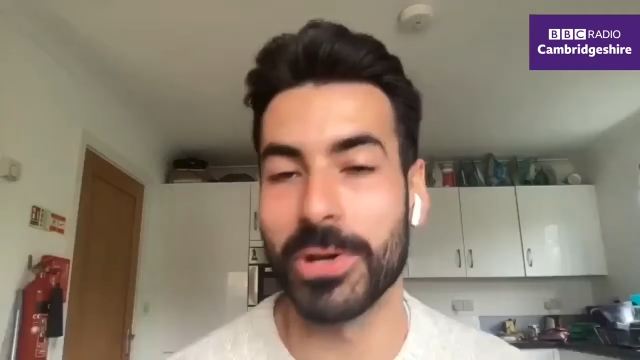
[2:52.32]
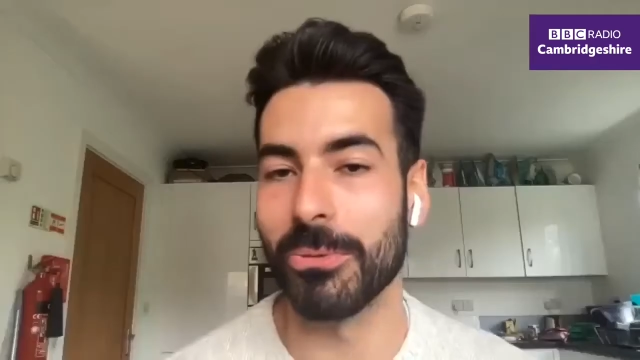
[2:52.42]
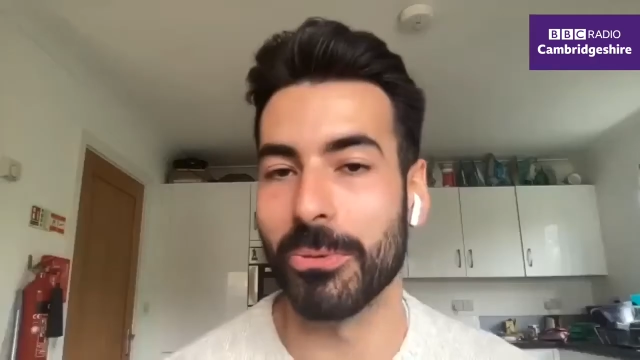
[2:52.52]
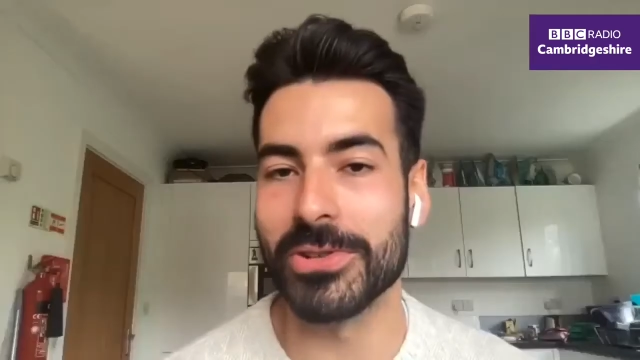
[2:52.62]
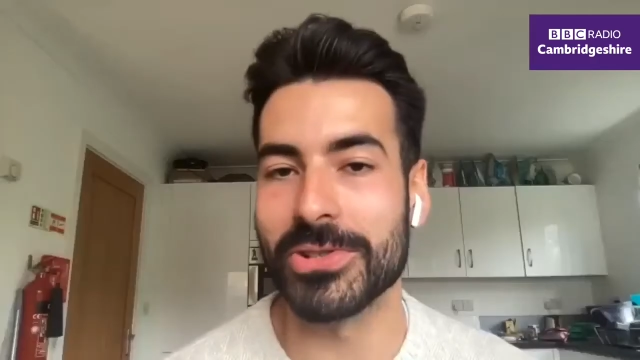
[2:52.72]

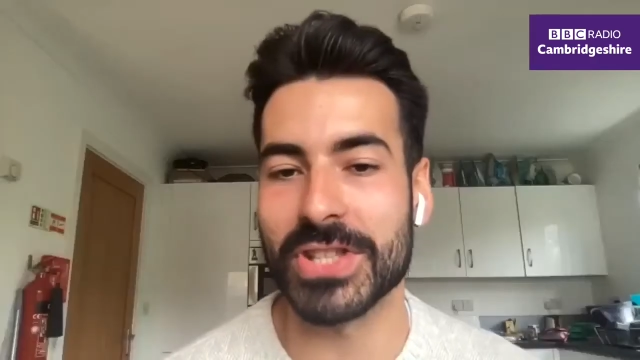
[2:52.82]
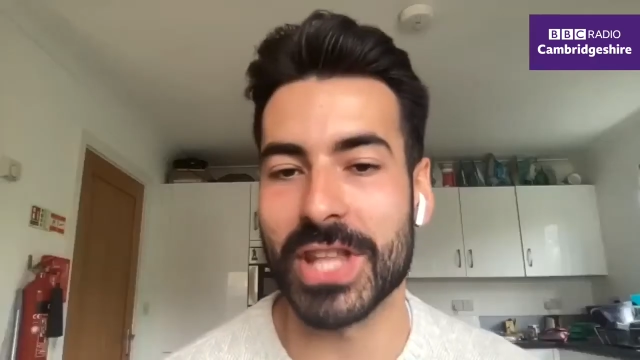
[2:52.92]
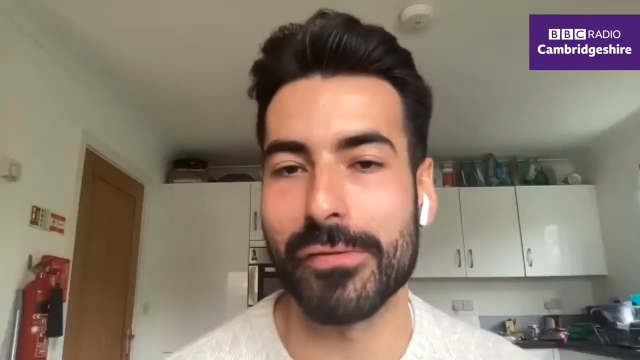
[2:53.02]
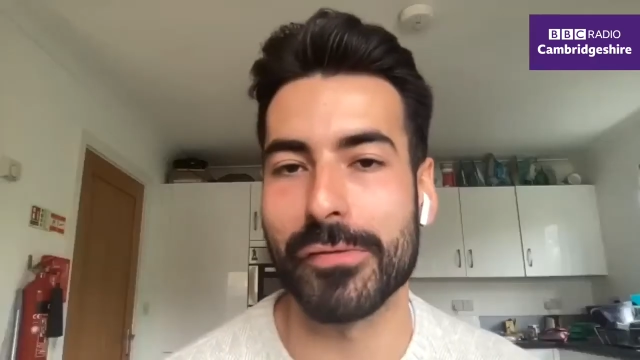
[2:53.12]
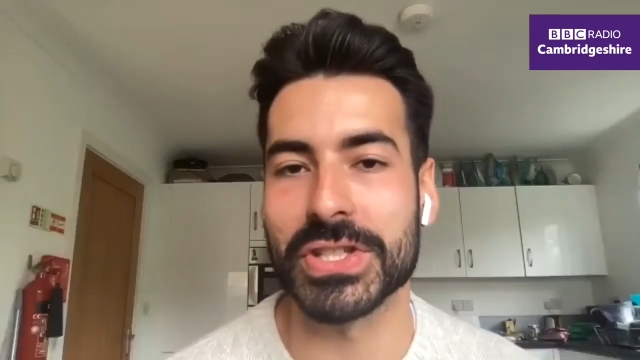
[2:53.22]
you just
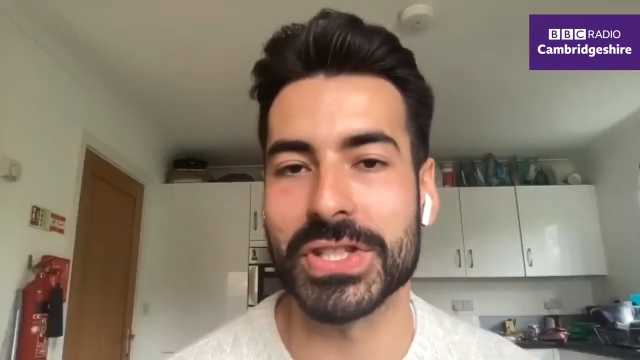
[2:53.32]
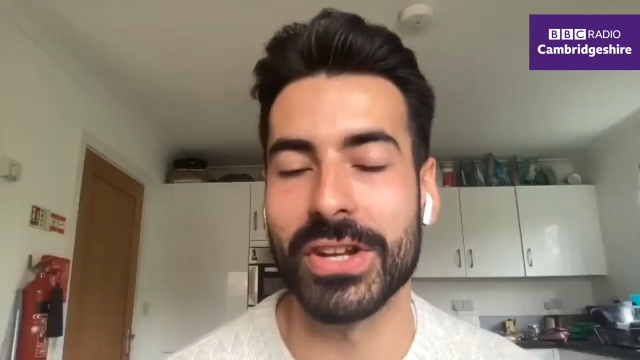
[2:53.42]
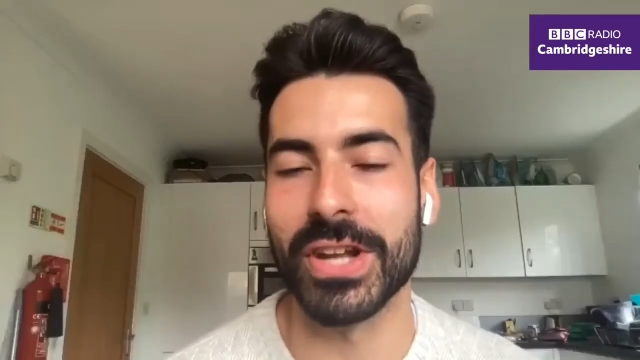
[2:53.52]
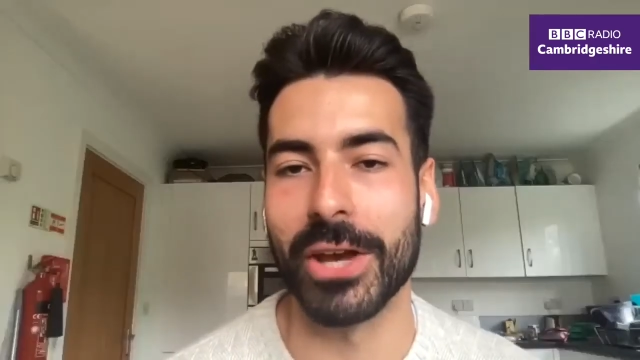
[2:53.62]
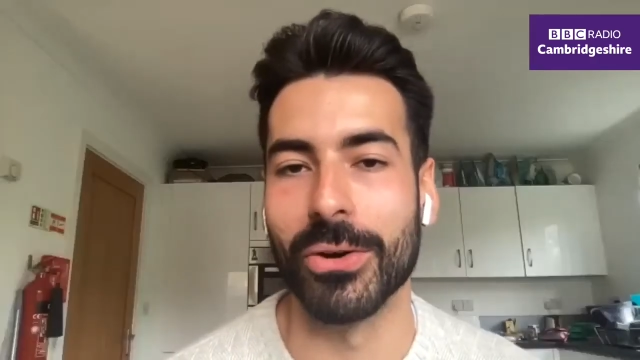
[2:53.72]
there for the
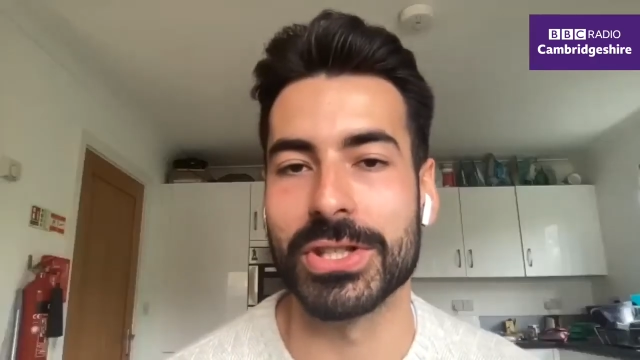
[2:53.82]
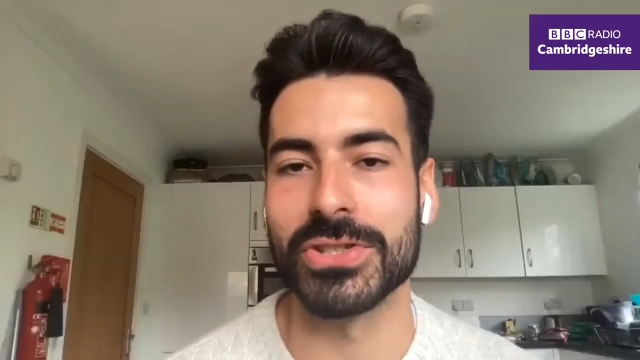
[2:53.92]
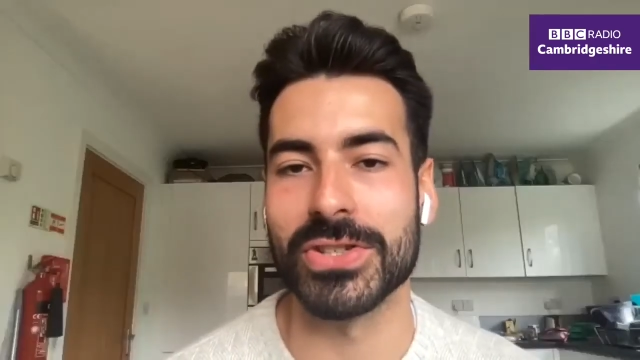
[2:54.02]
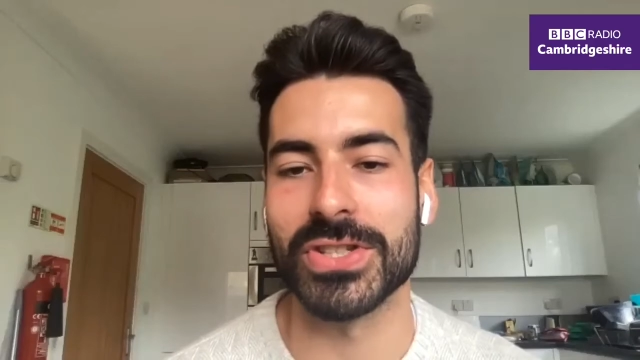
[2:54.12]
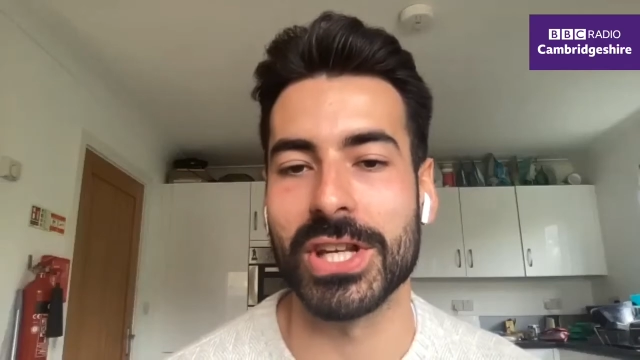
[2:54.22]
Sunday, or
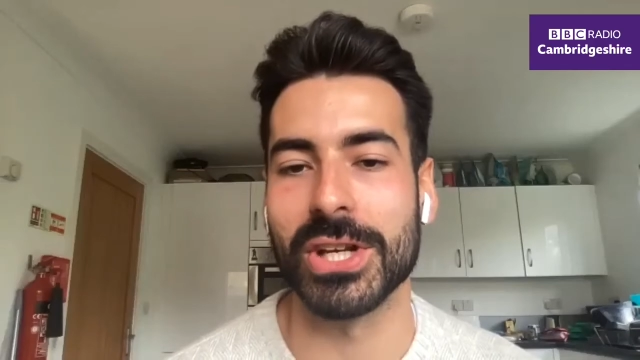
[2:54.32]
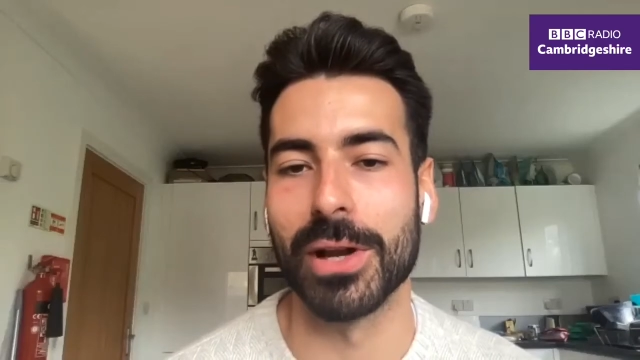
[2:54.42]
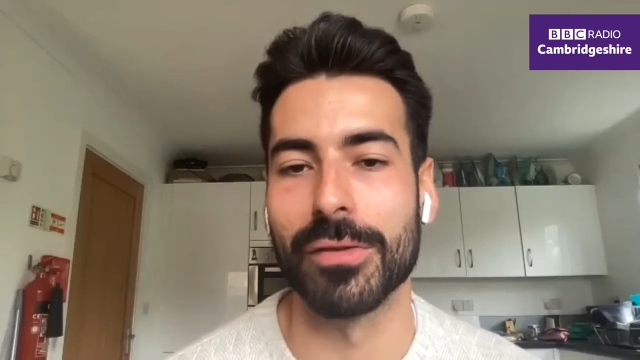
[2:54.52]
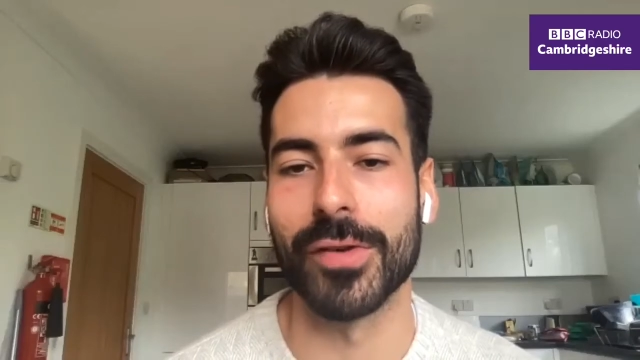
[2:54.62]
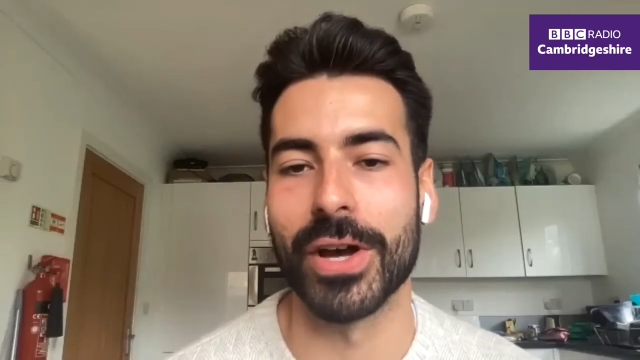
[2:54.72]
did you see
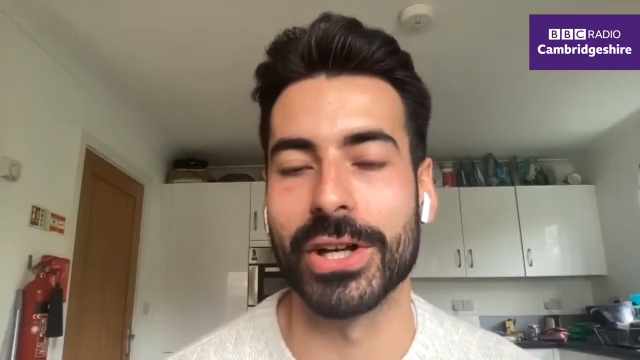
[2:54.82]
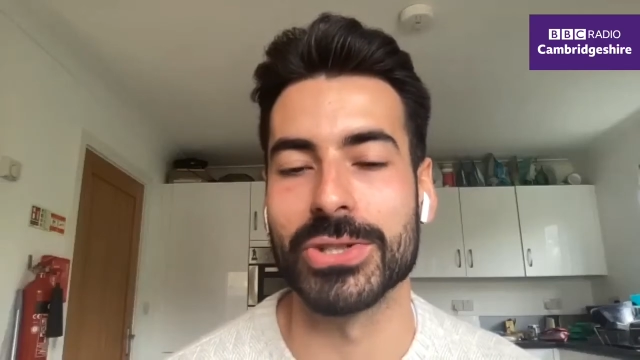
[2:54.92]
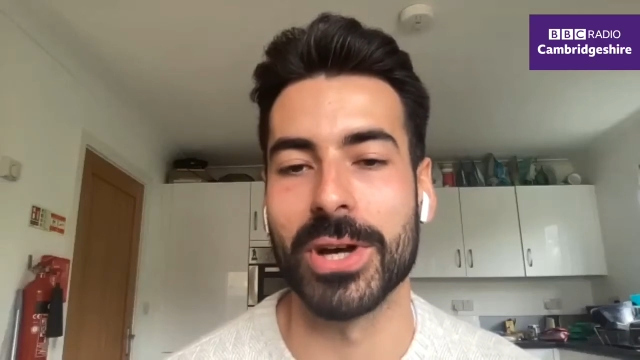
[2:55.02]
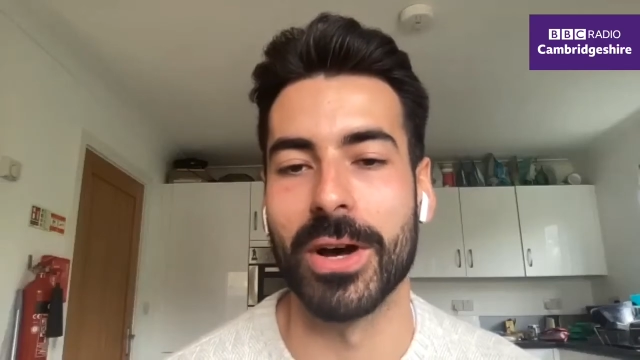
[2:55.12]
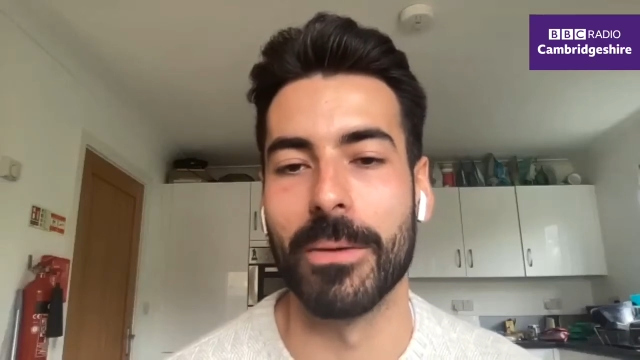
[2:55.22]
qualifying
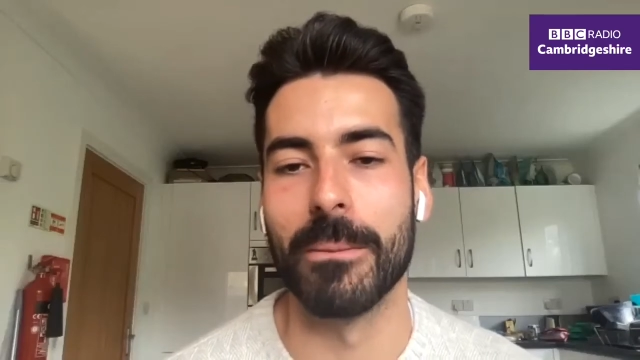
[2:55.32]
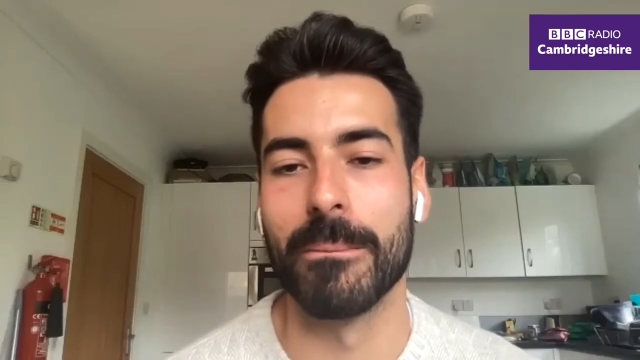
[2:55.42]
as well?